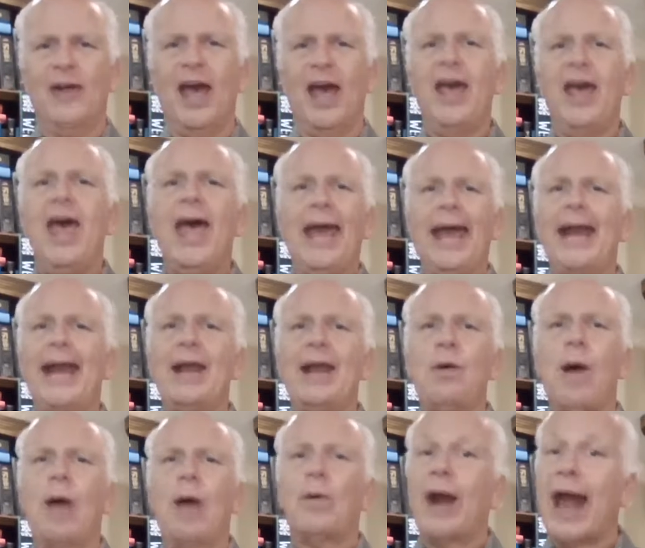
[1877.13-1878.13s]
Okay.
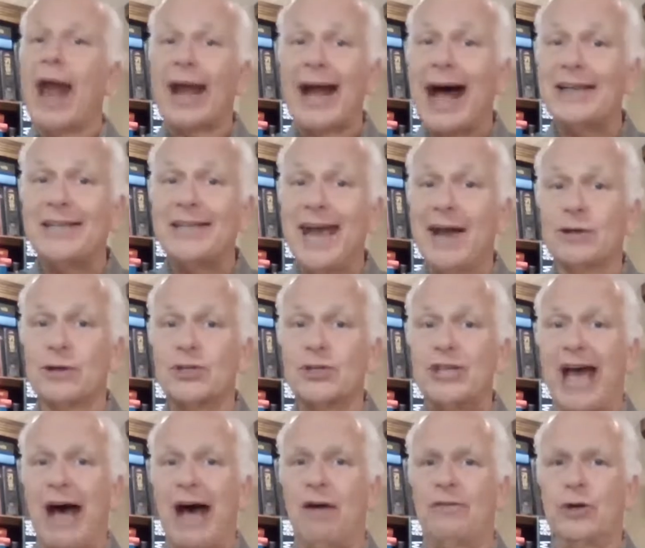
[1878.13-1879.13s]
Anyway, when I got to El
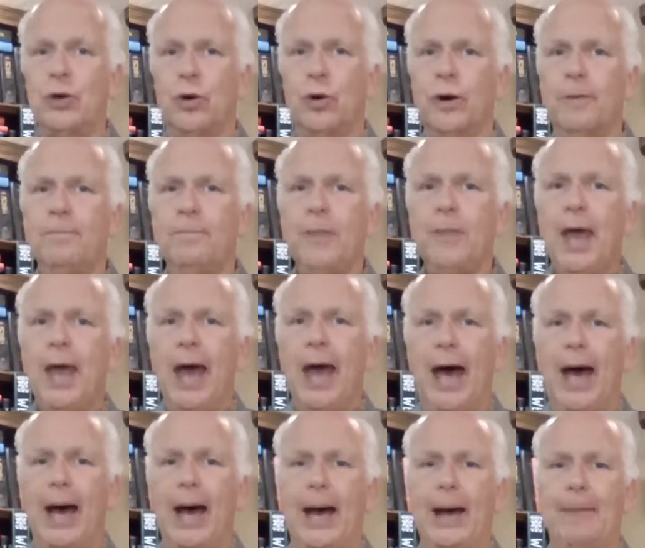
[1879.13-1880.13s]
Salvador,
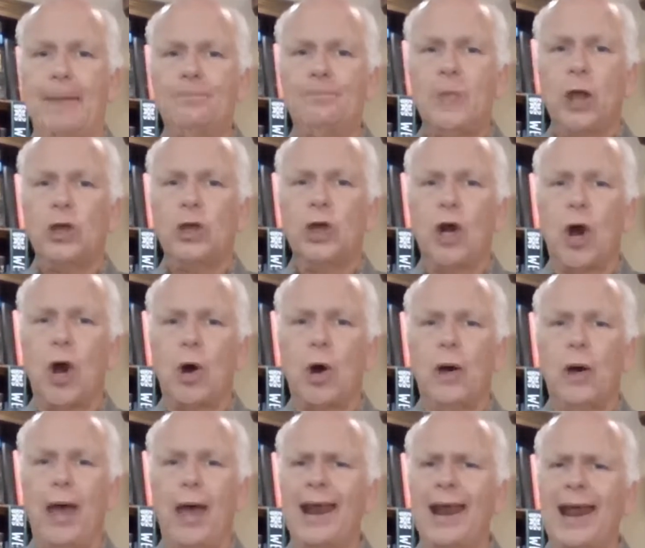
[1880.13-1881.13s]
you
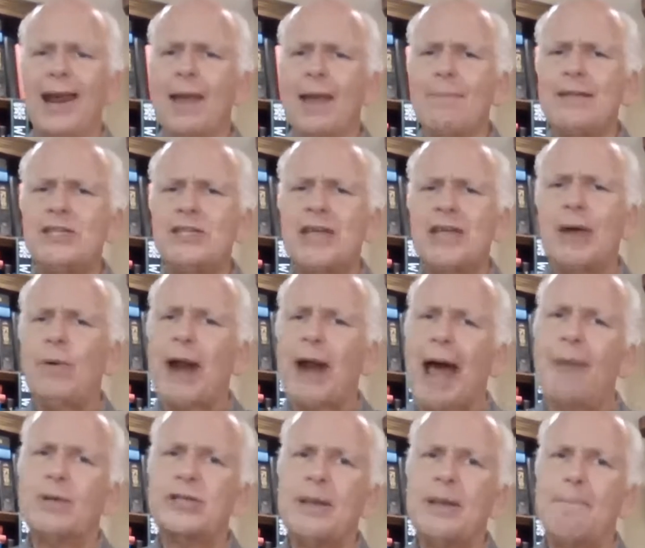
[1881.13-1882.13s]
know, and let me say, when
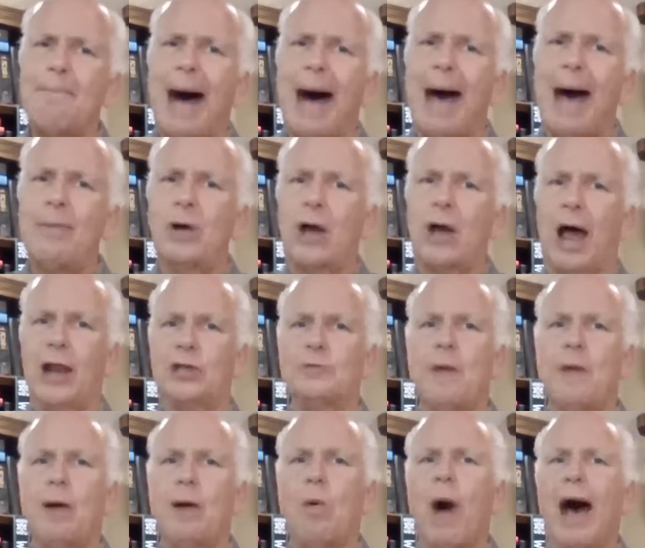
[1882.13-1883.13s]
I was in Bible
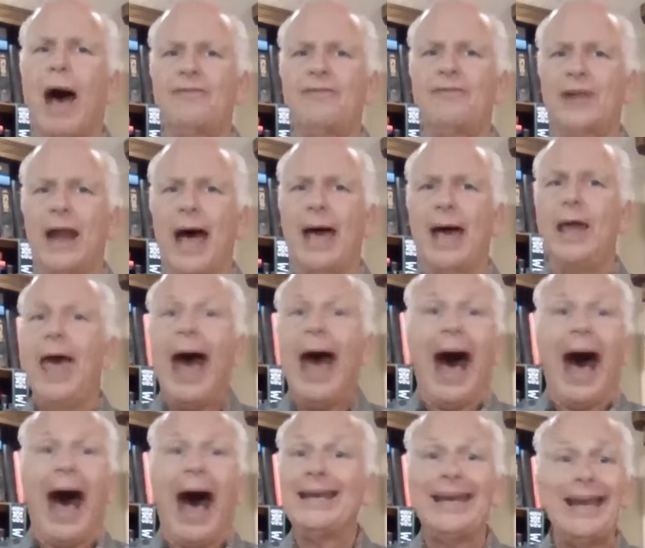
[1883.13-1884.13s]
college, my wife and I
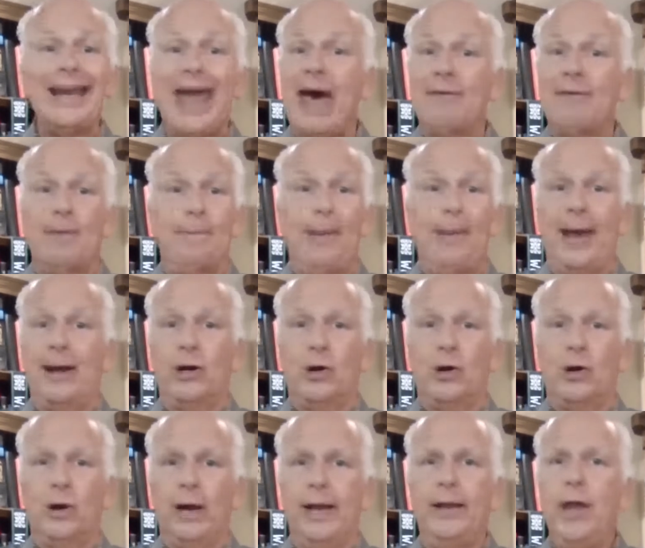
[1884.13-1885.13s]
didn't have a
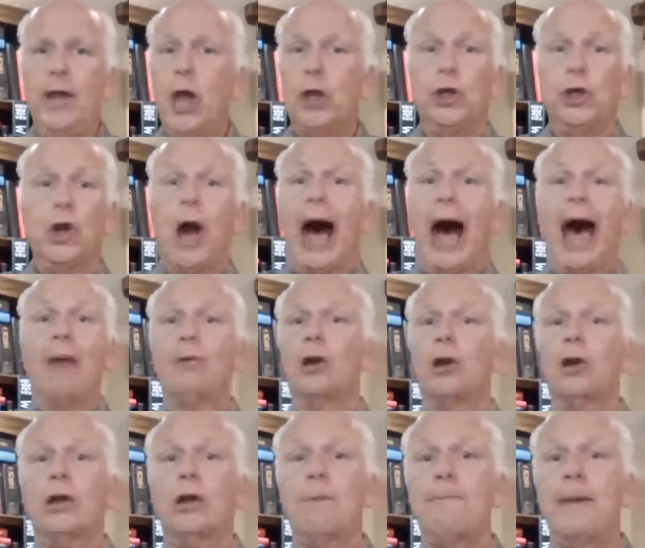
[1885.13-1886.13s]
pedigree. You know, I
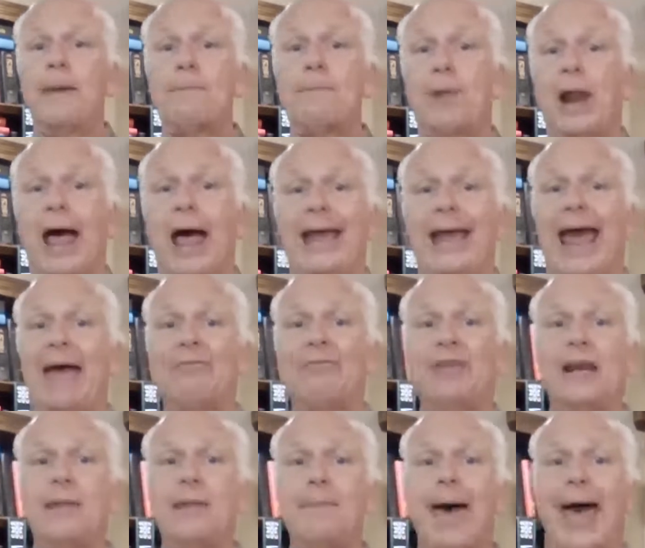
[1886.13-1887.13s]
would look at people like
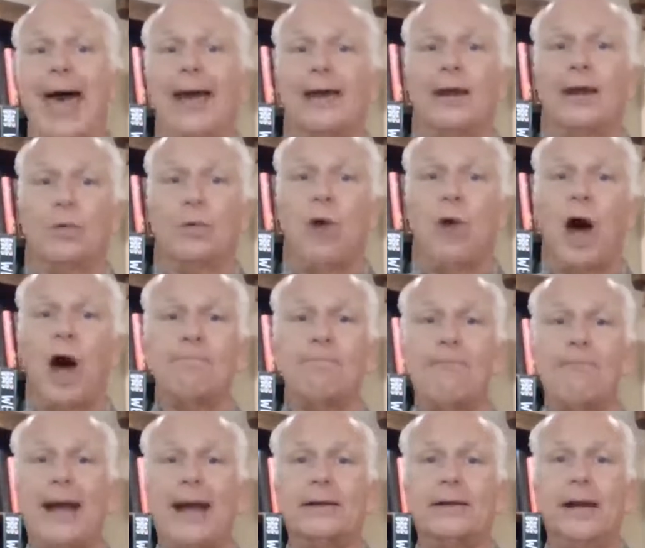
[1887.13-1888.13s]
Anthony Mangan and Ron
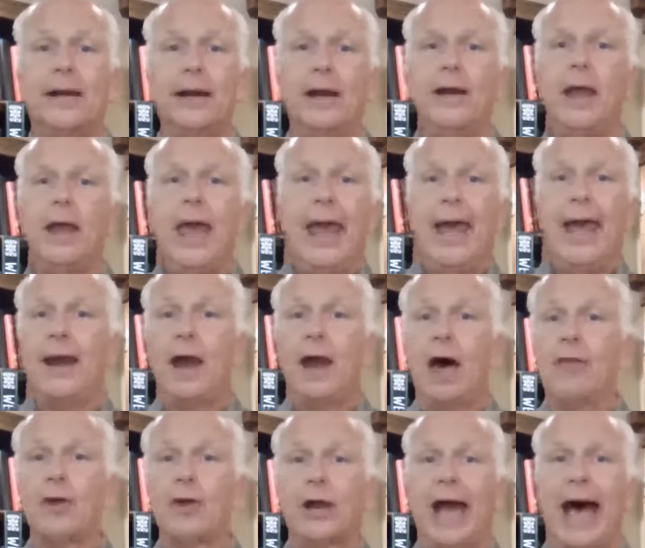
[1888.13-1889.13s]
Becton and
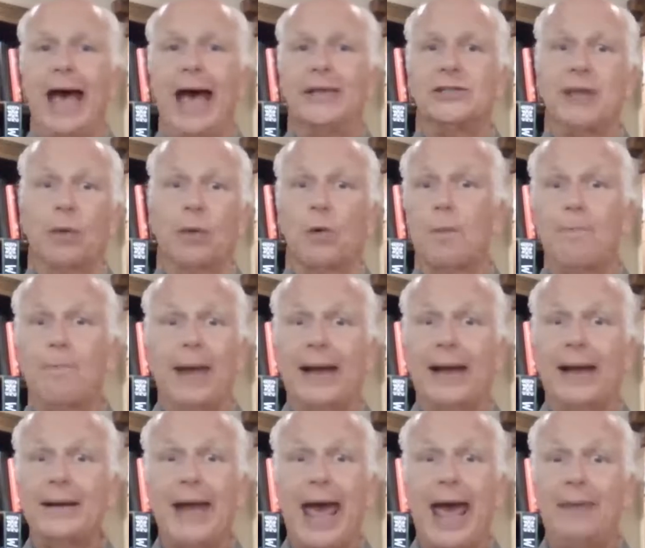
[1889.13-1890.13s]
other guys that were
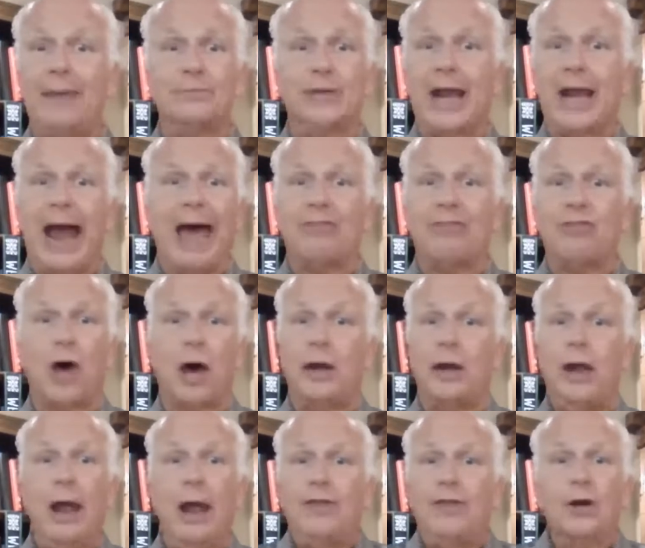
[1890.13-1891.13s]
big names, and I
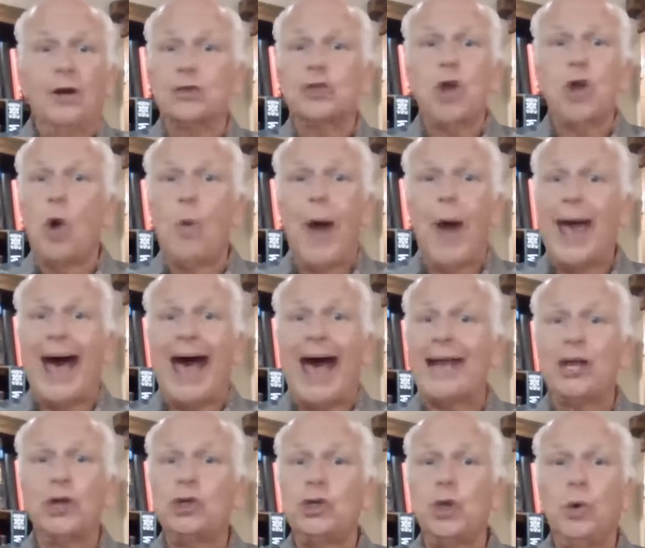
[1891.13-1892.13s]
thought, there's no way I
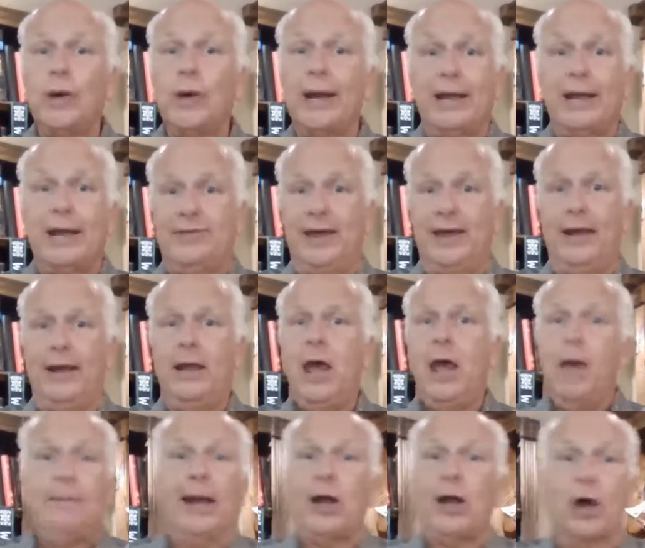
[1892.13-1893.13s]
can do anything,
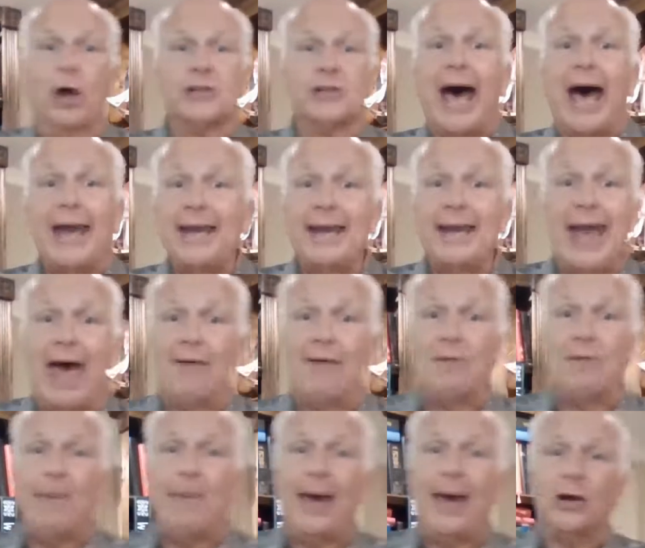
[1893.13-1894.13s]
because I didn't have
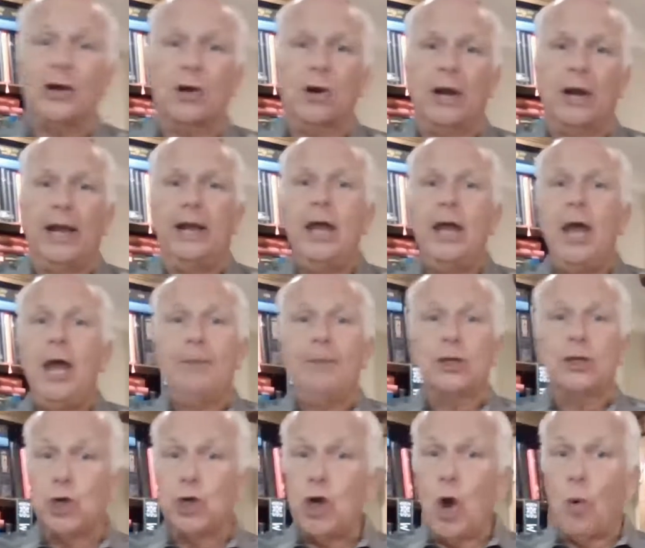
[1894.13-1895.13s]
a pedigree.
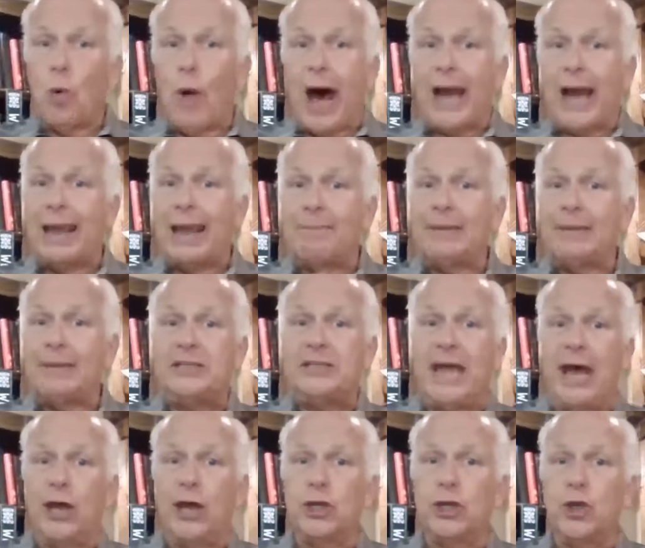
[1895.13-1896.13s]
But you know what? Let me
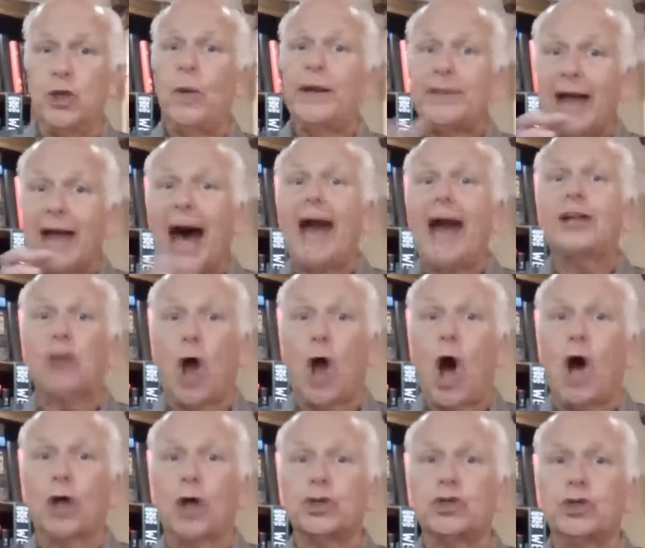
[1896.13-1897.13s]
tell you, when God
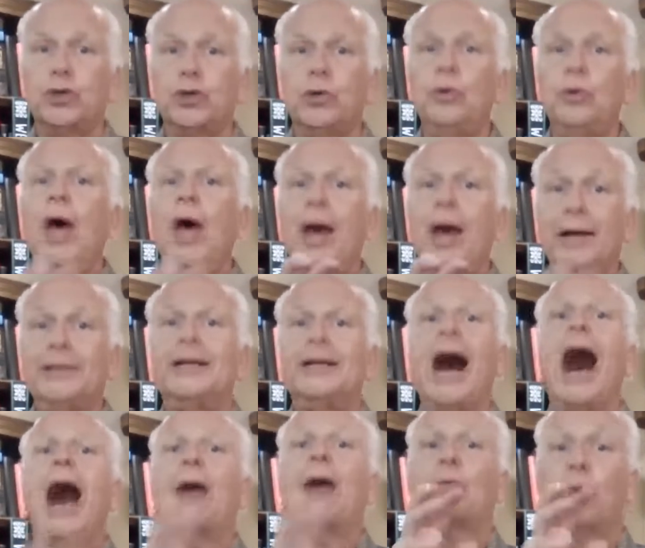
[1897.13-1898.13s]
calls you,
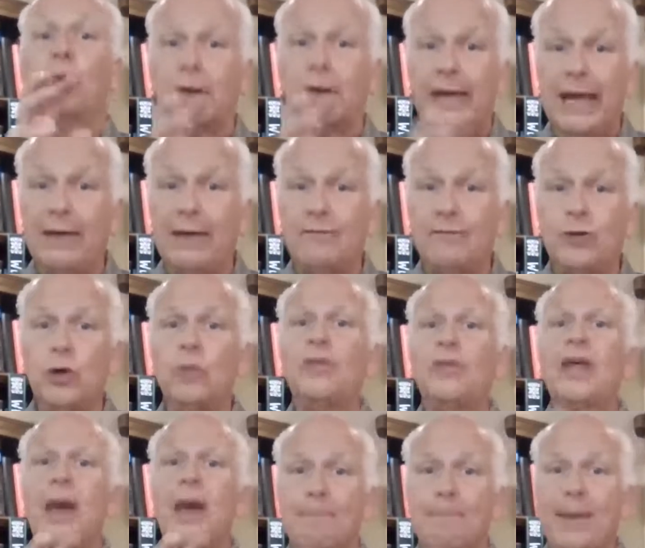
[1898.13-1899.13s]
God will give you
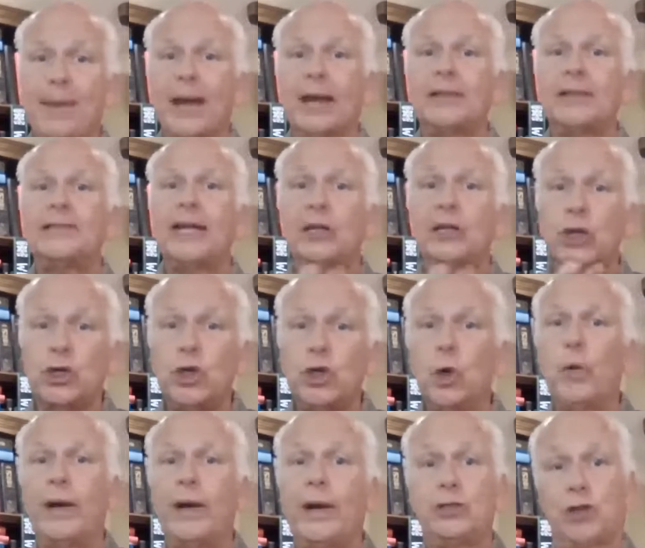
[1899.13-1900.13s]
the ability to
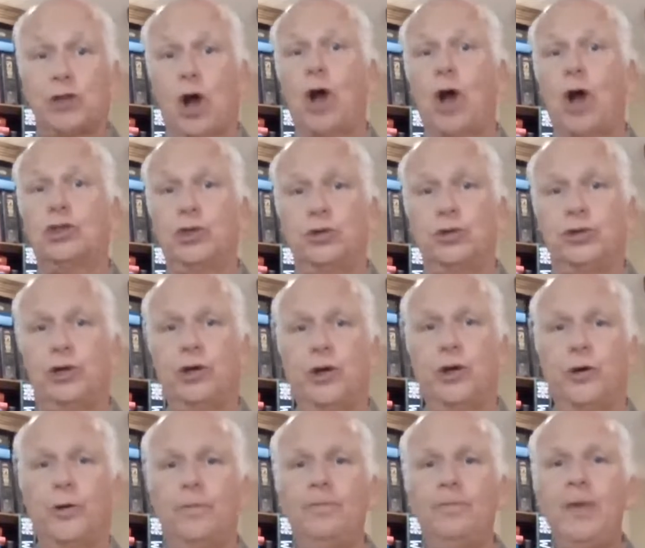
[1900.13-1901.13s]
do what he's called you to
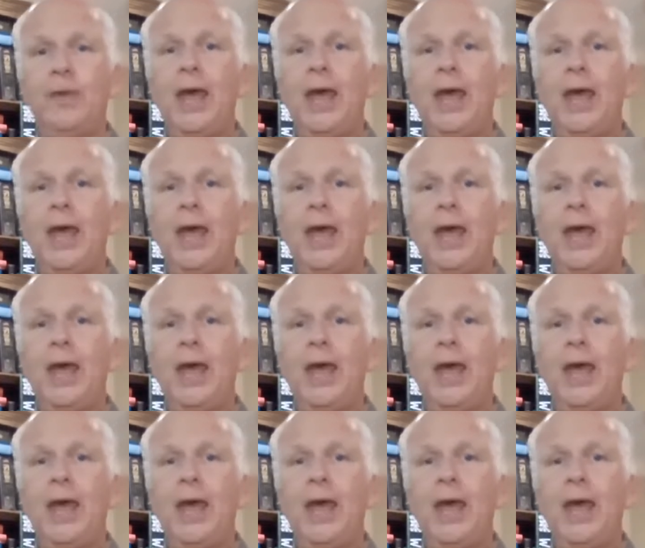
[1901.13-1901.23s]
do.